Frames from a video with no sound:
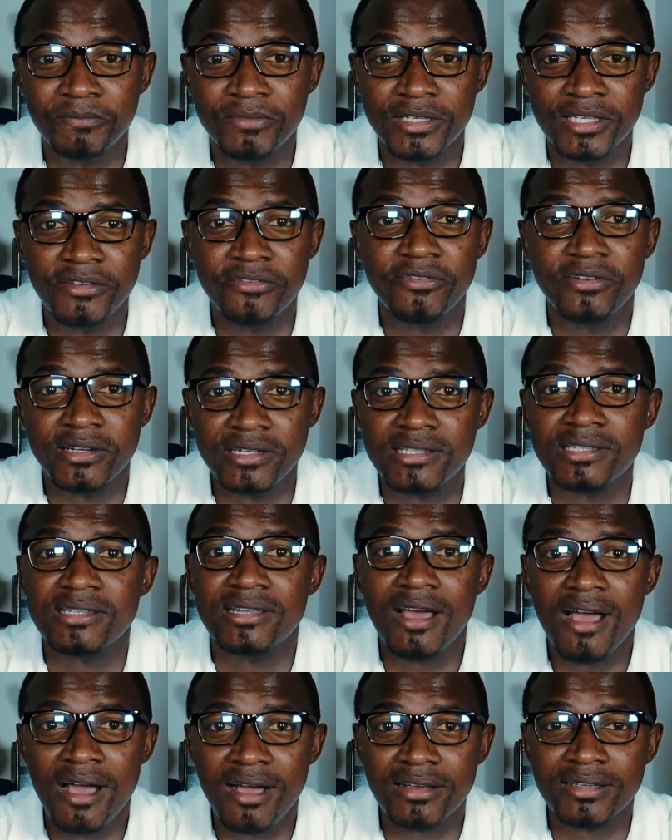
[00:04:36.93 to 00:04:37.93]
different
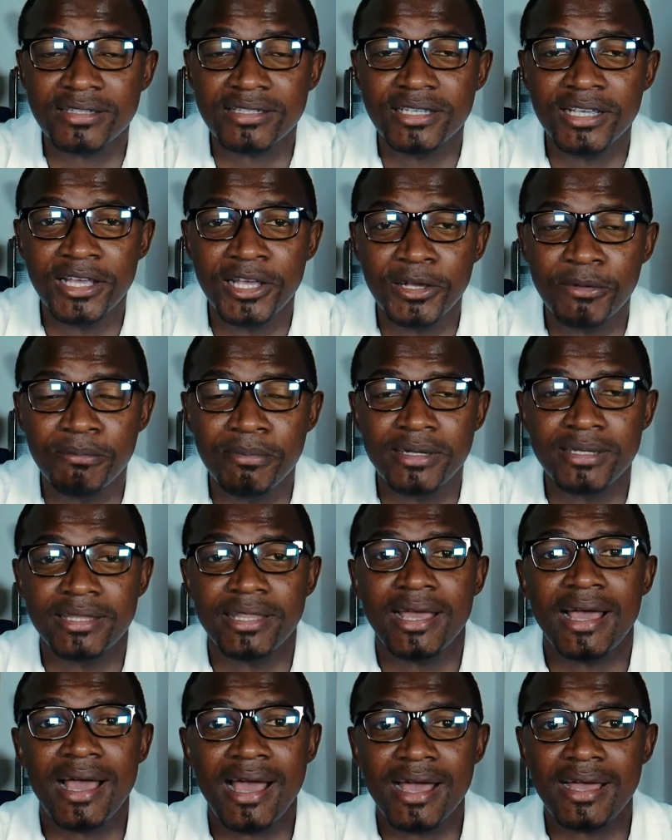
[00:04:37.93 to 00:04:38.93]
stocks, but they
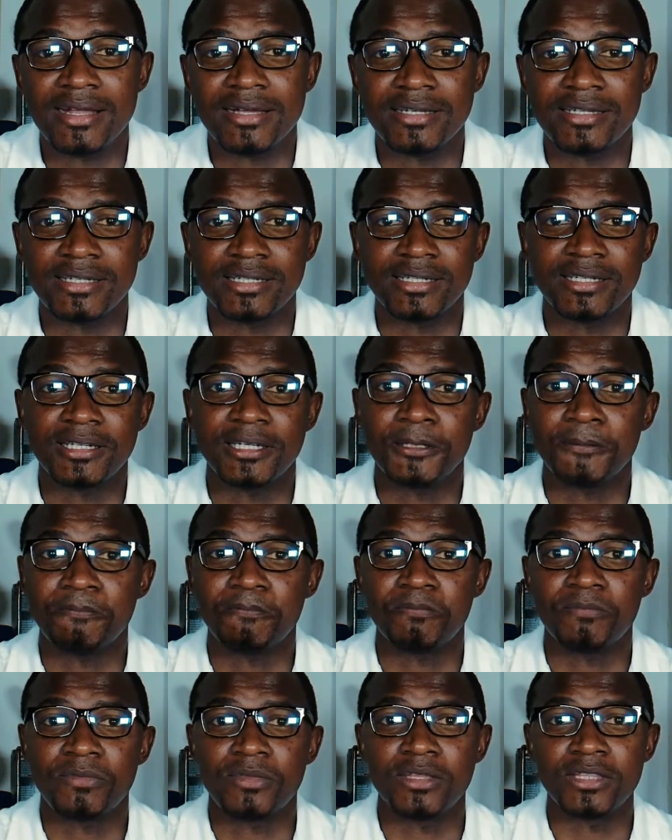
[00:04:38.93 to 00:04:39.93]
are under
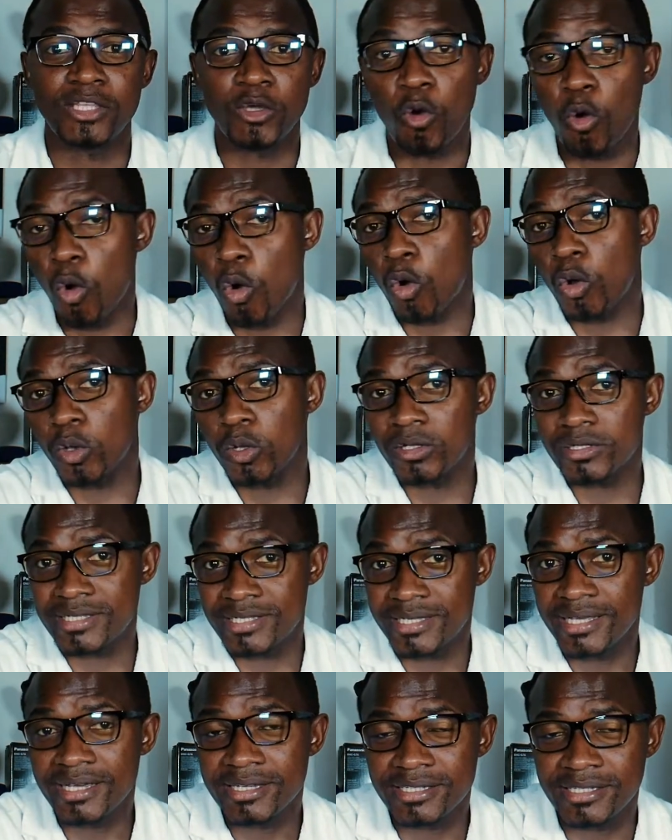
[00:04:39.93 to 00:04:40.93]
the oil
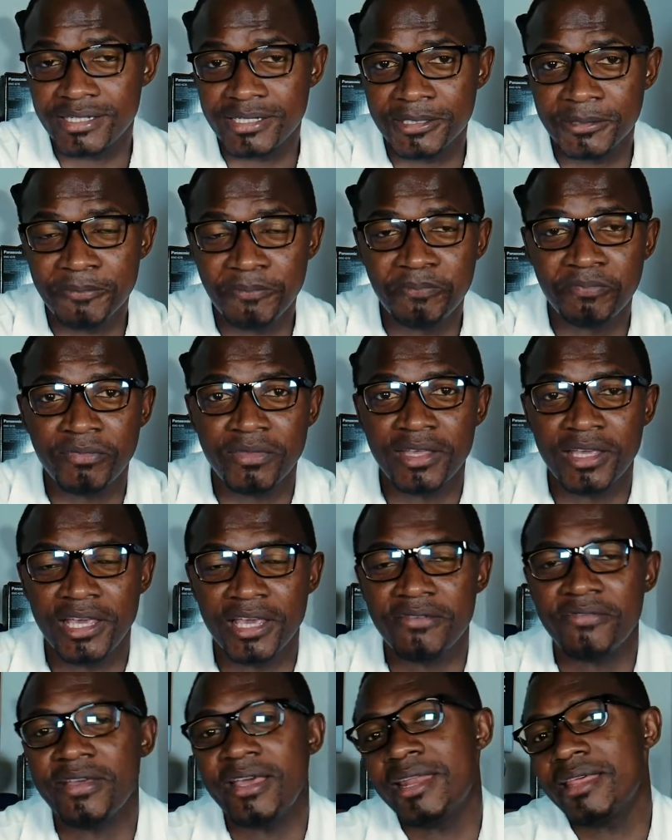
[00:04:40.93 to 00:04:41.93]
sector,
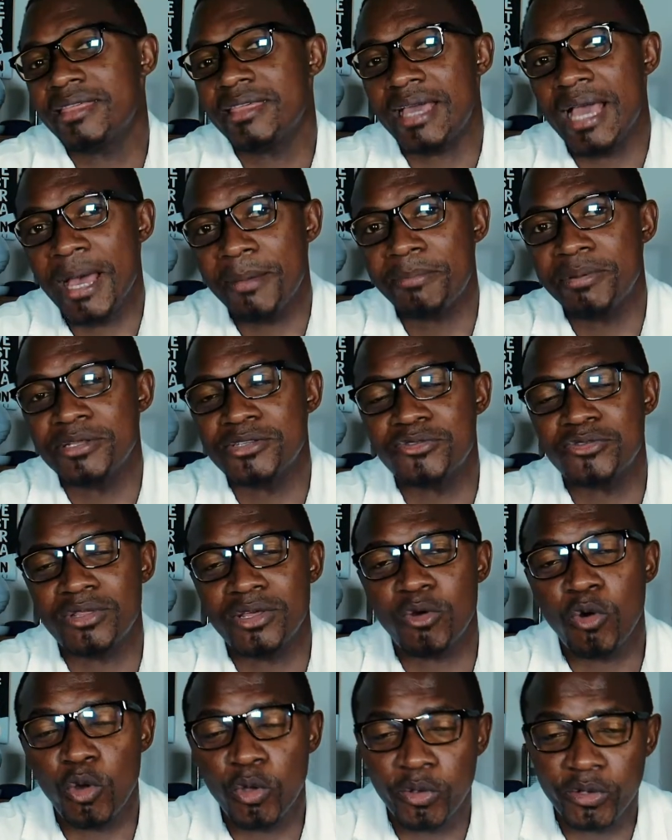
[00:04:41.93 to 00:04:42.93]
if anything happens to the
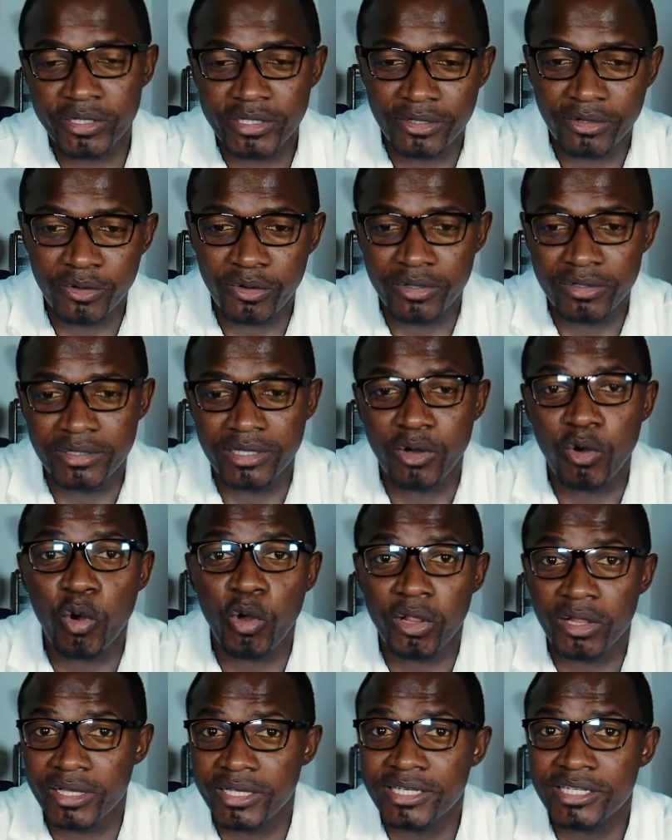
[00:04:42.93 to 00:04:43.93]

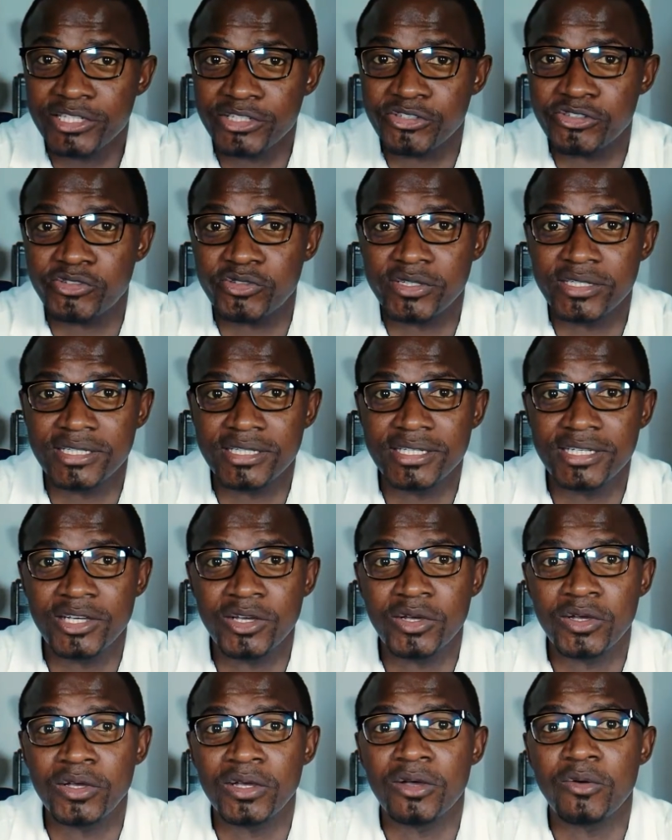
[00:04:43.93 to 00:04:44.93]
oil industry,
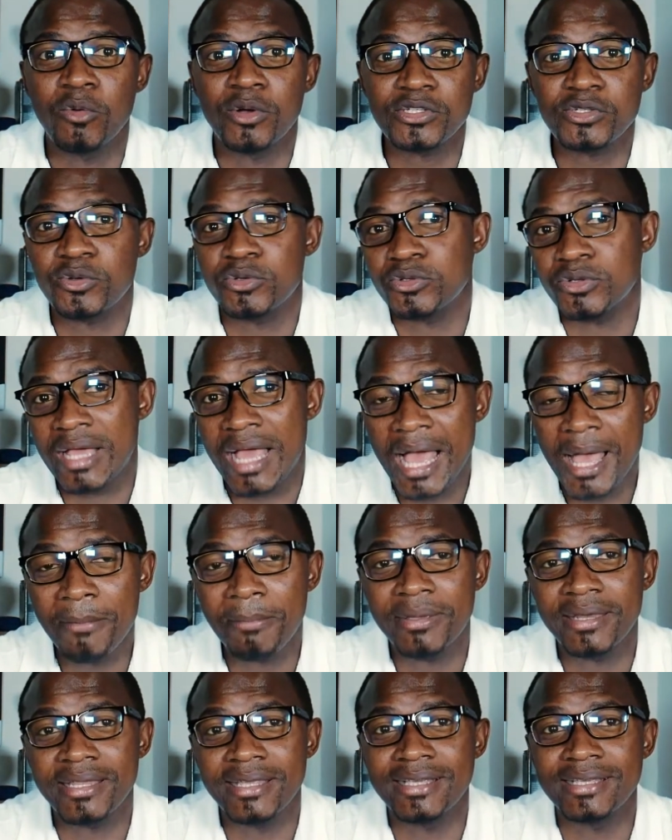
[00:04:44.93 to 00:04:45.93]
what's going to
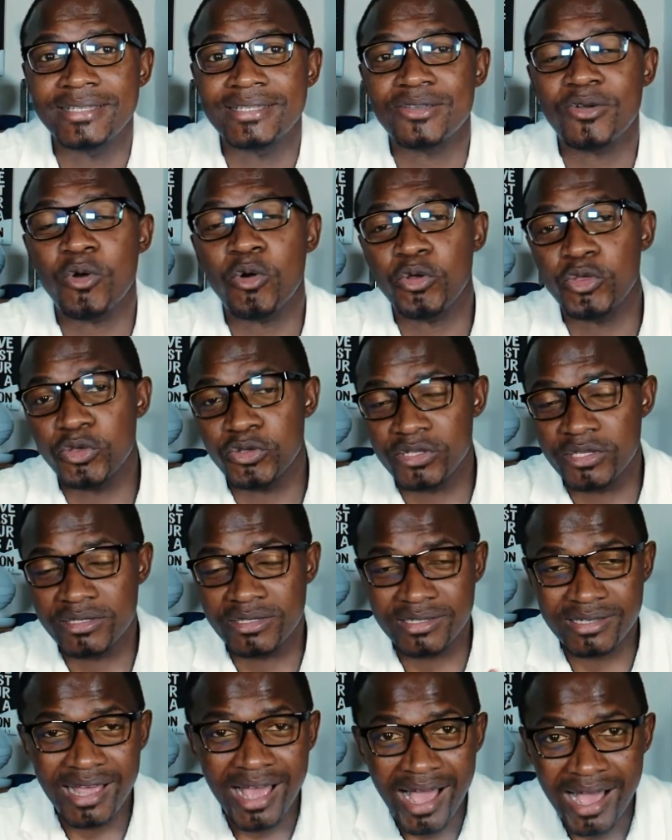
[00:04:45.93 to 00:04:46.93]
happen is all your
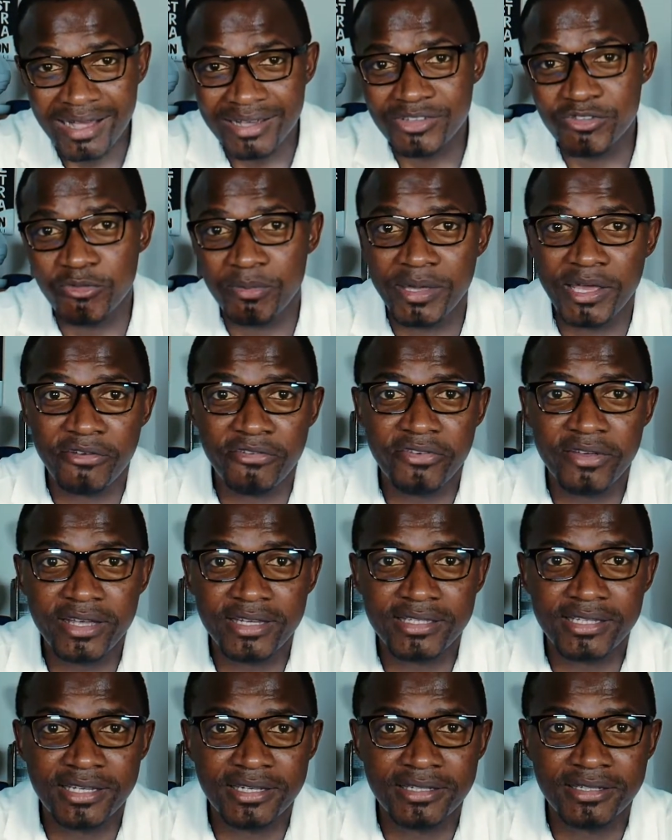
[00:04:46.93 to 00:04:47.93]
stocks will be
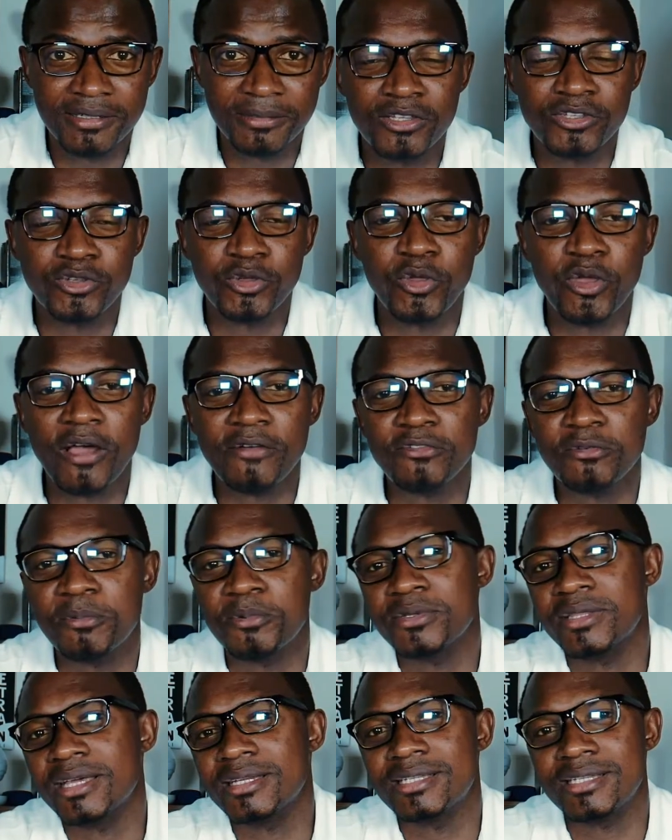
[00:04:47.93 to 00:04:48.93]
affected. So you have to
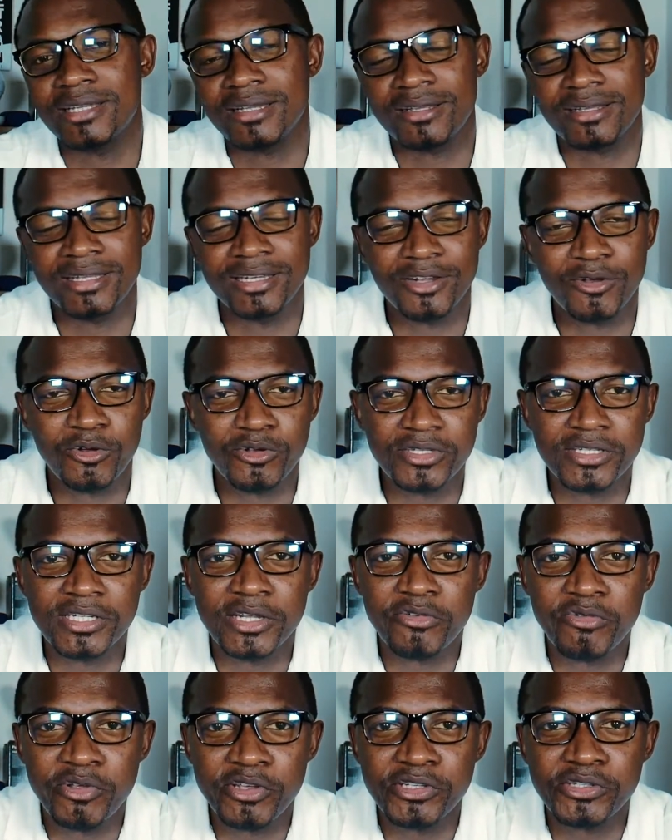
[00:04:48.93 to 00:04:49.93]
put that in
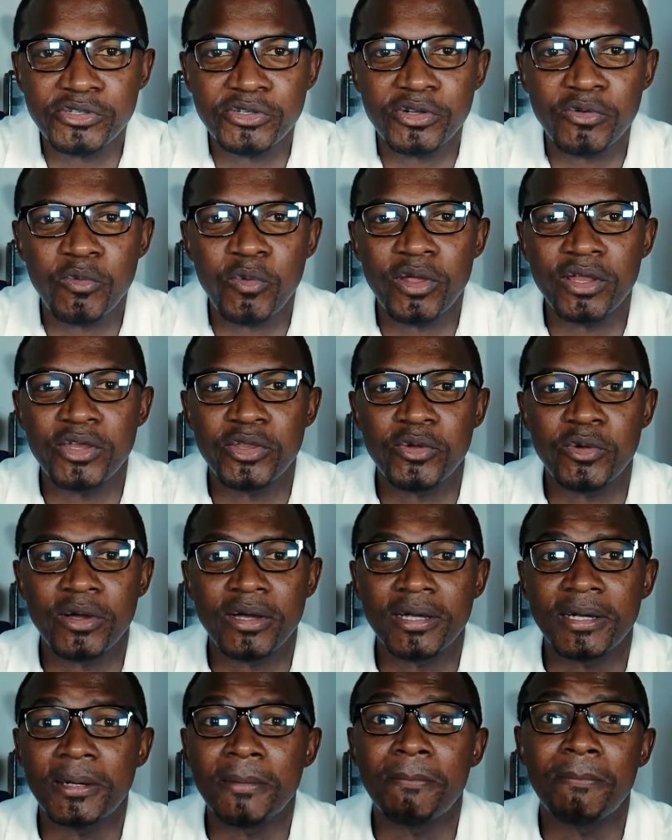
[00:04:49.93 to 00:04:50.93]
consideration when you
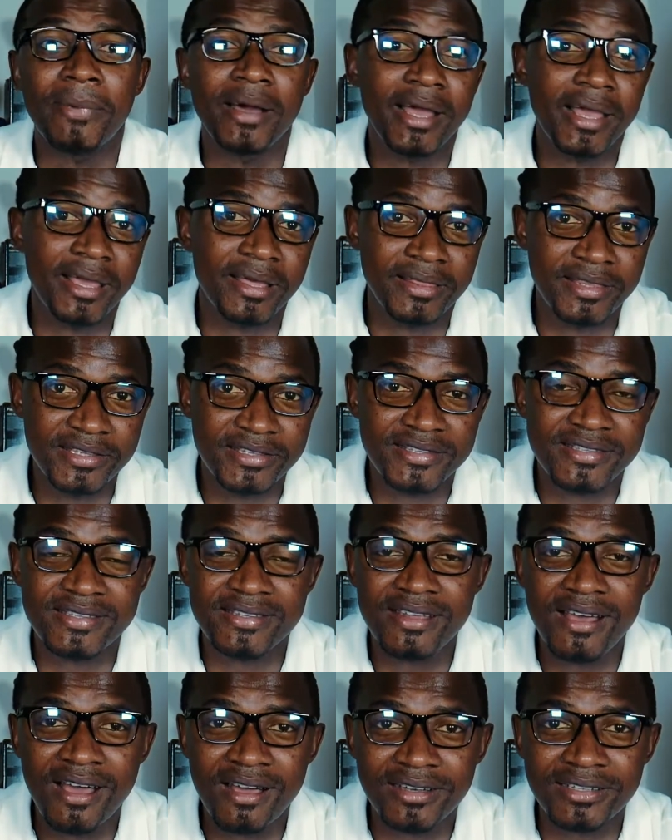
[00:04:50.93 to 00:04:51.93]
are buying these
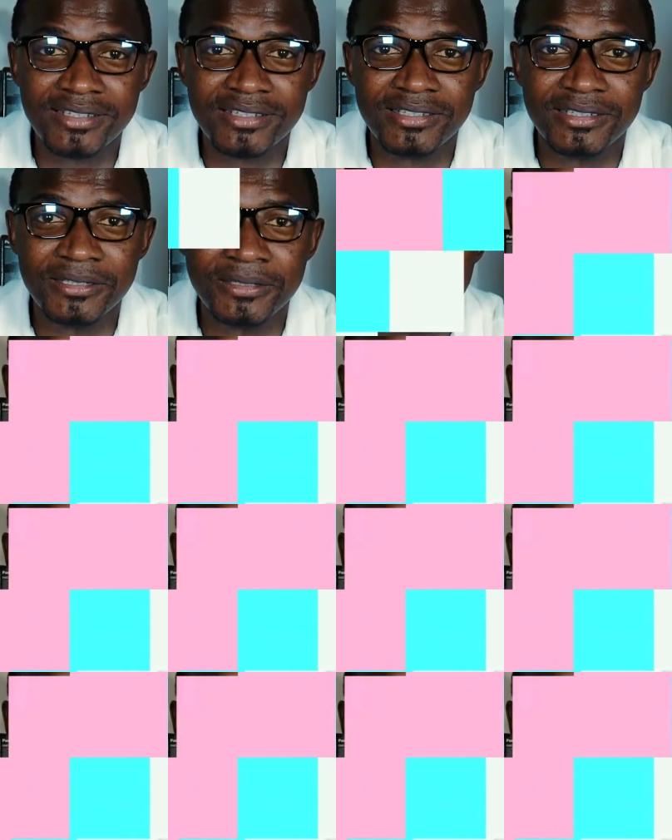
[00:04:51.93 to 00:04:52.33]
stocks.